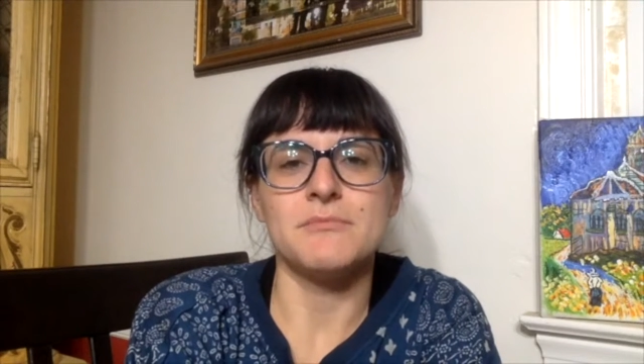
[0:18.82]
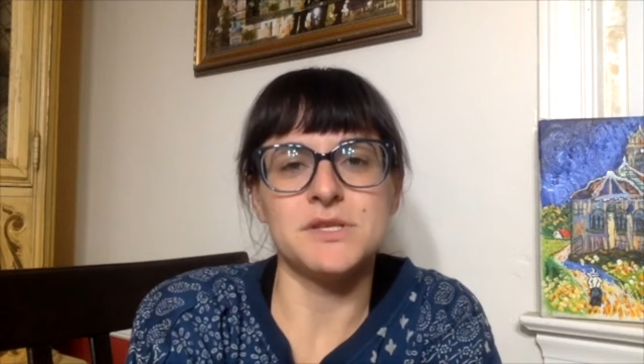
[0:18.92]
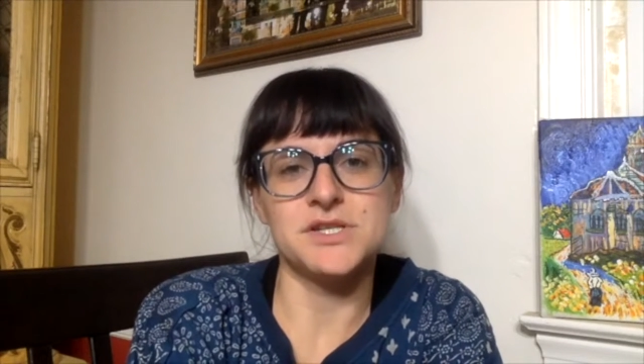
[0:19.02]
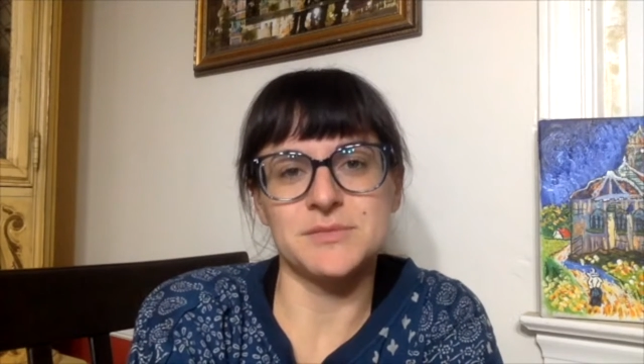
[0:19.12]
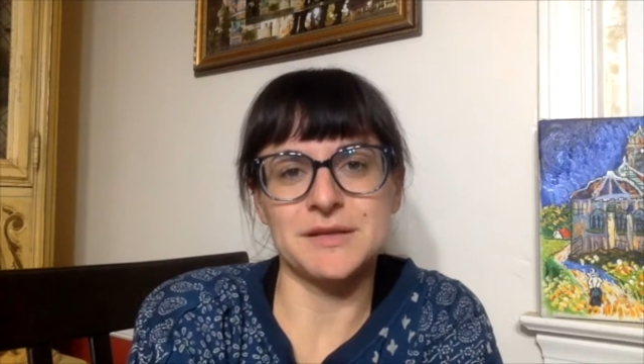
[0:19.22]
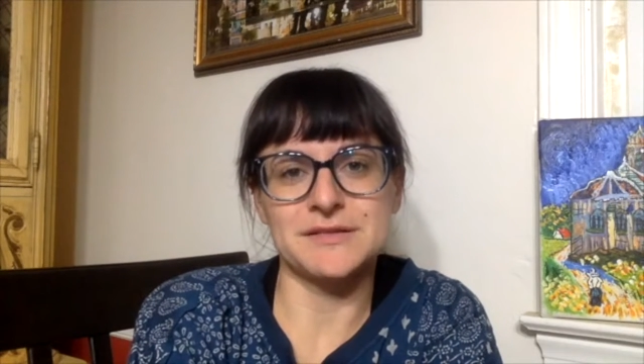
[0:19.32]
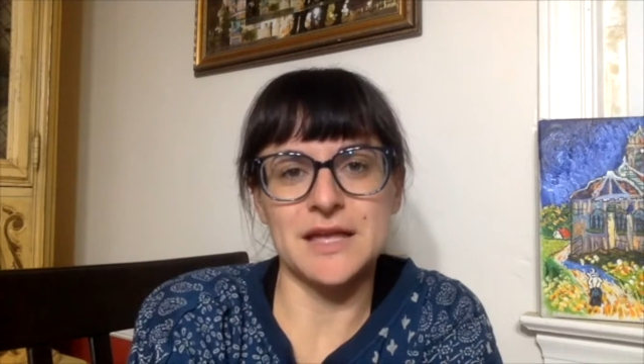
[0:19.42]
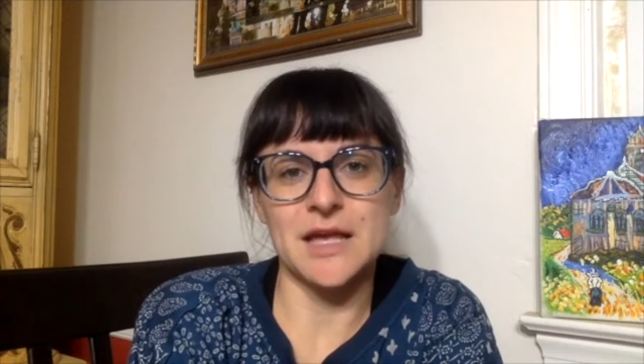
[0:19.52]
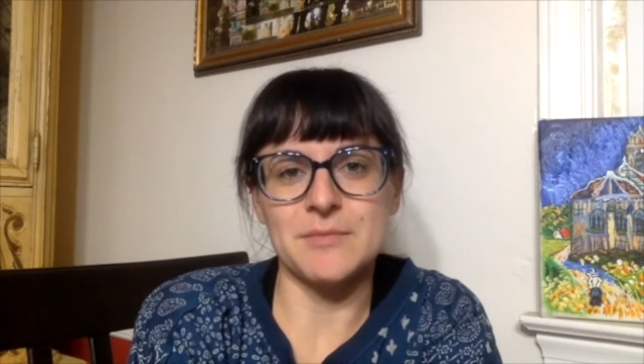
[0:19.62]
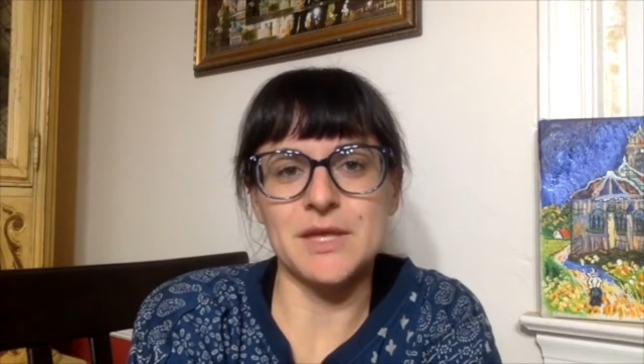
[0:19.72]
midterm
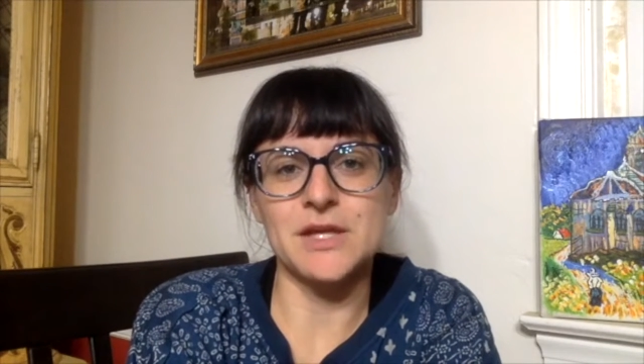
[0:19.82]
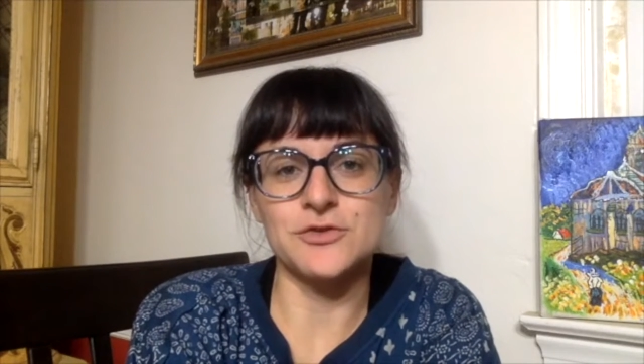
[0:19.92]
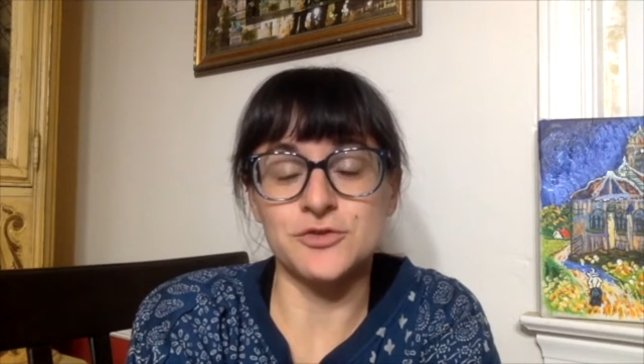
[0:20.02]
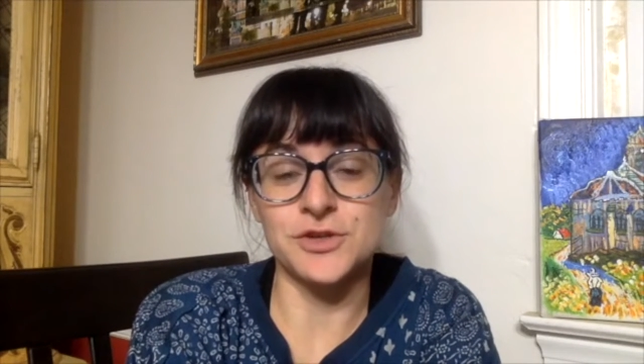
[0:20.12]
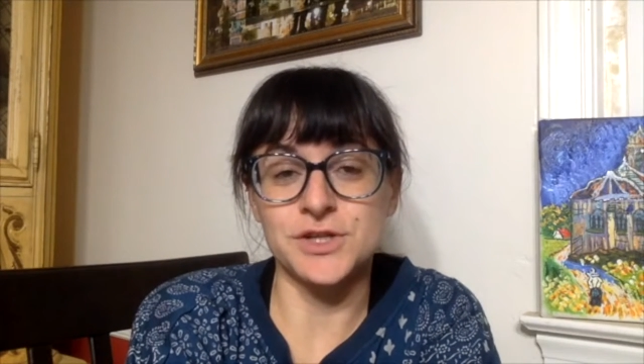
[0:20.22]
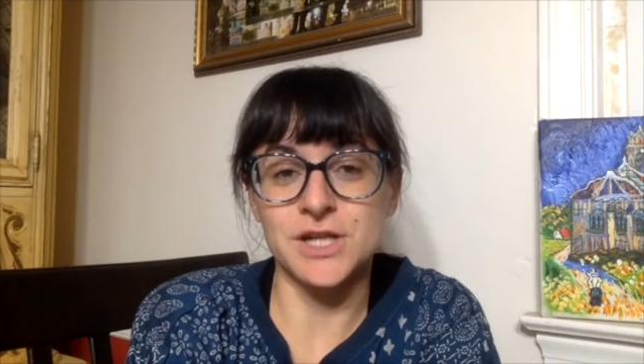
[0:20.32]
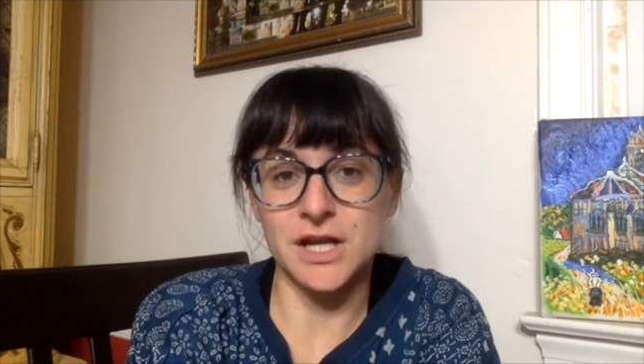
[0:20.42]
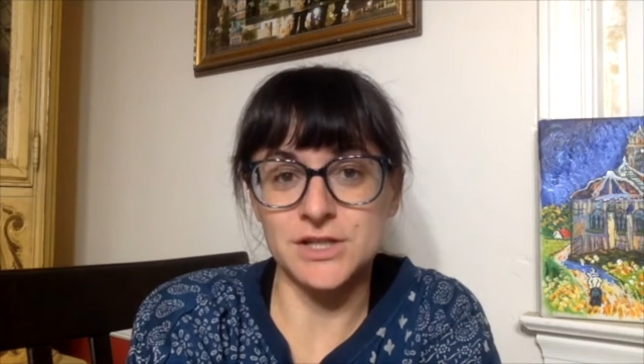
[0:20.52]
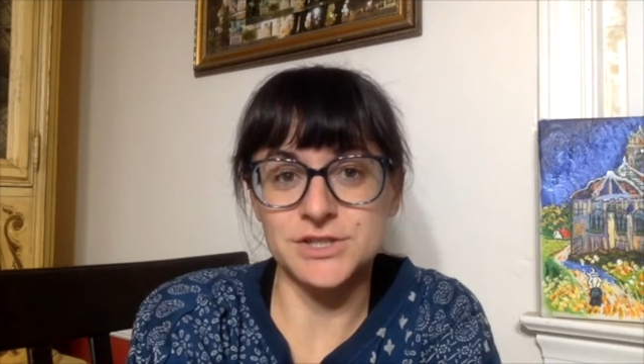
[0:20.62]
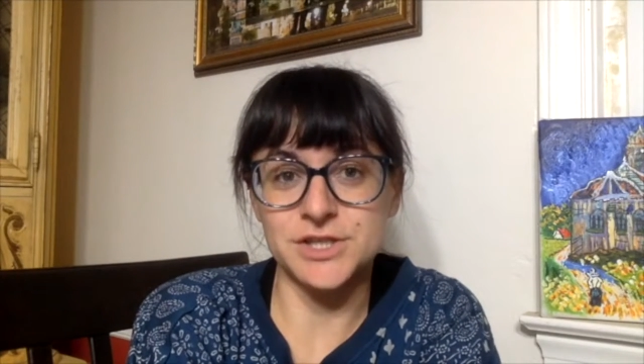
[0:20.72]
exam
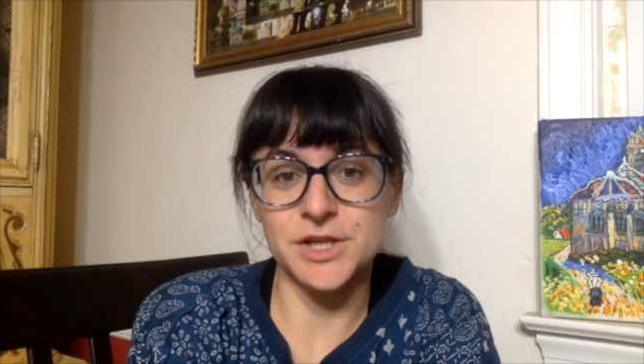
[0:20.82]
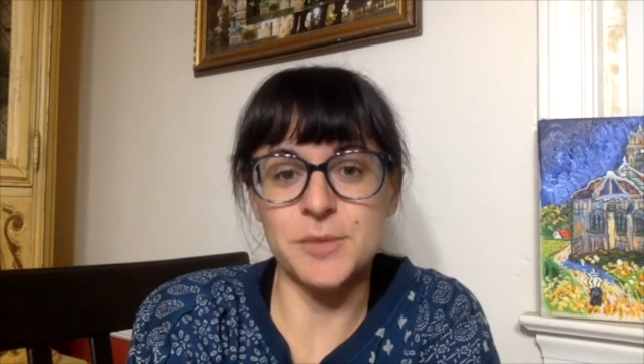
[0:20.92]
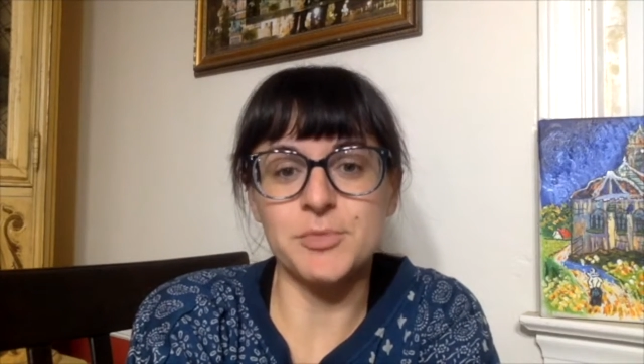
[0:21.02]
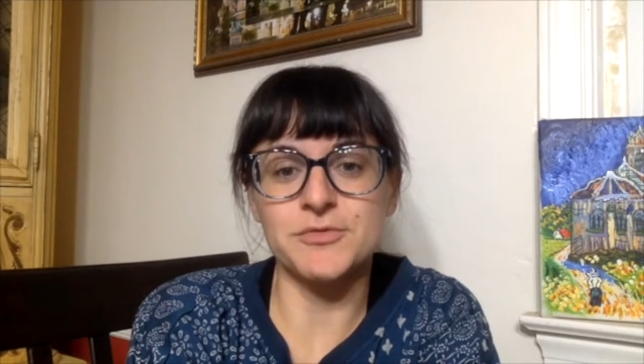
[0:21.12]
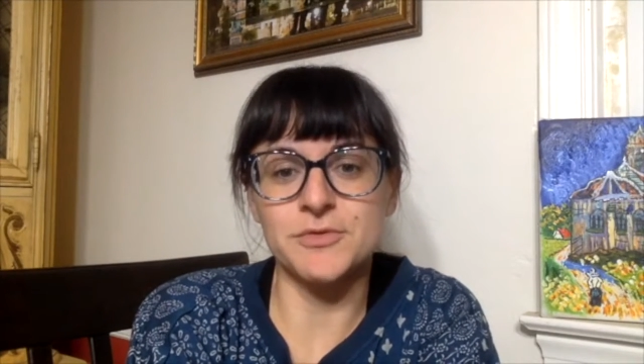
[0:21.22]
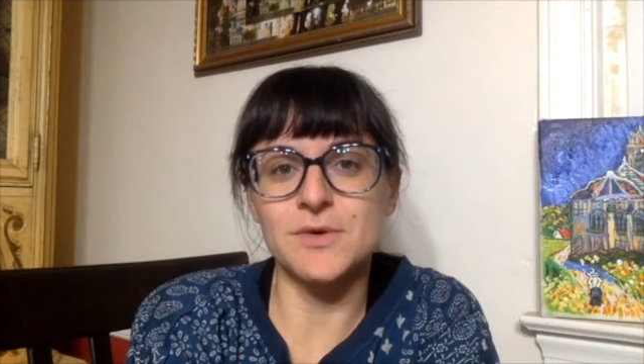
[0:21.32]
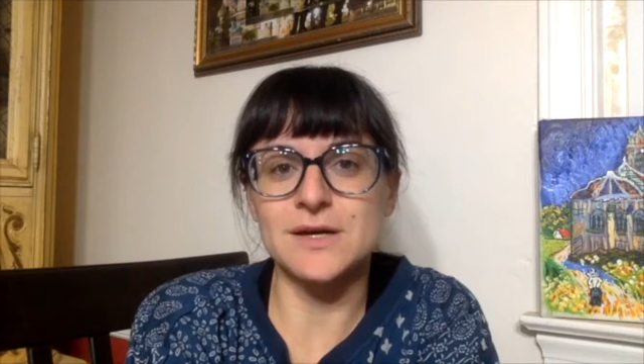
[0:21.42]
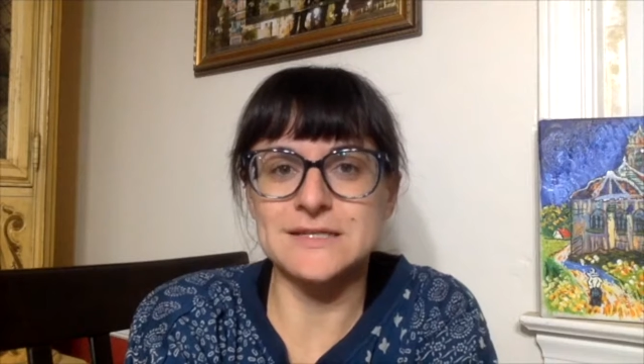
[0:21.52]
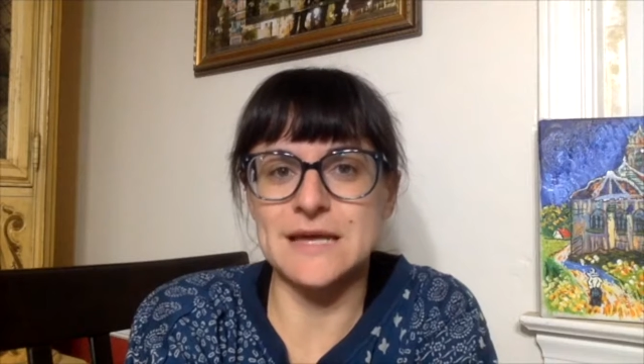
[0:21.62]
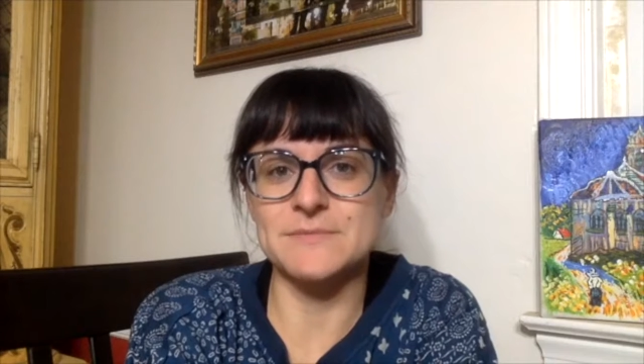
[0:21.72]
introduction before
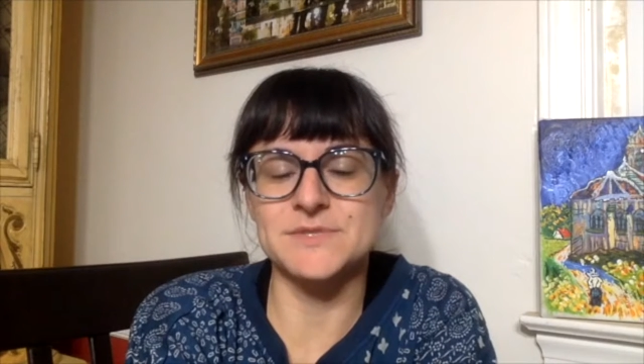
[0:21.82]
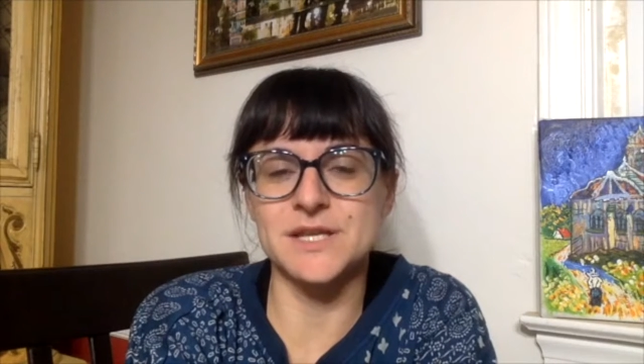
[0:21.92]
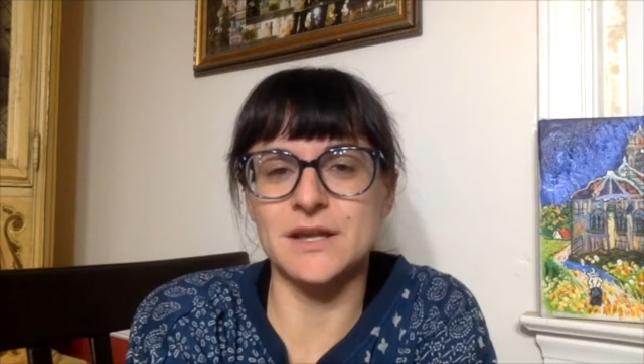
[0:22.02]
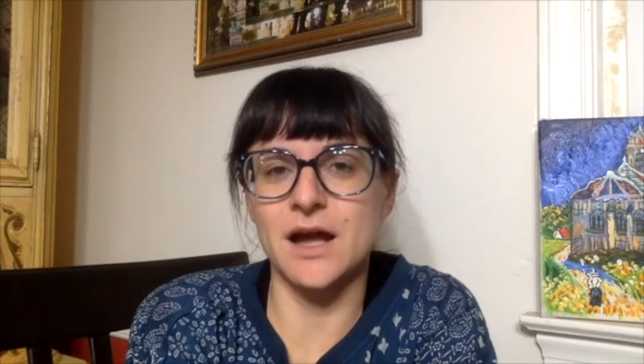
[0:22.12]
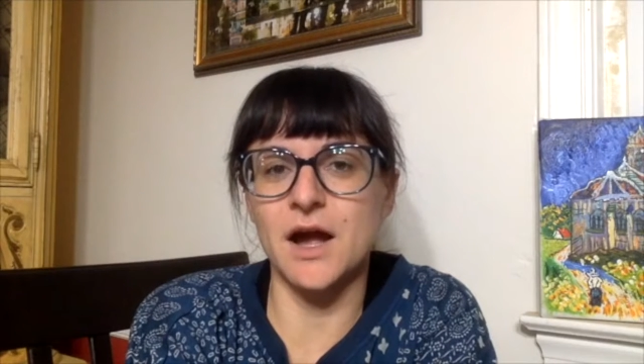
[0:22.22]
attempting